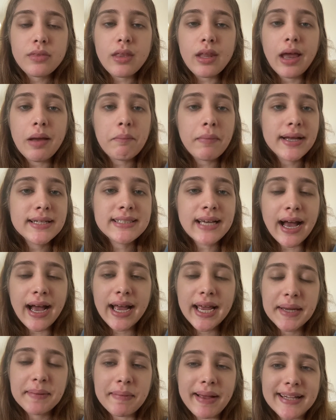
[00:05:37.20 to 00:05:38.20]
my
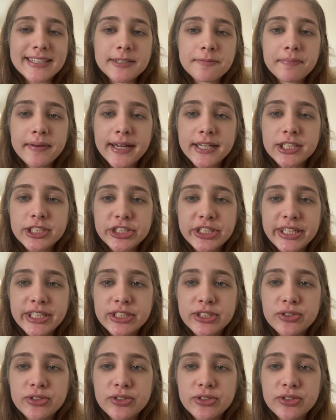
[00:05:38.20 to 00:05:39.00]
time as a PhD